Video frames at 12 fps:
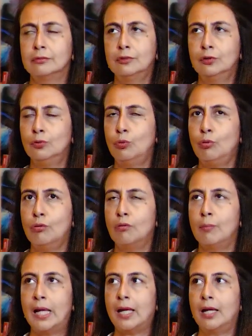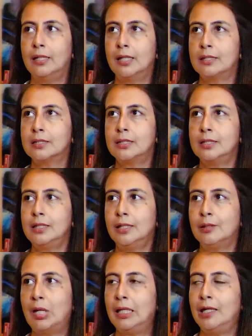No, my identity
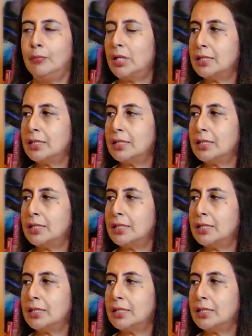and my name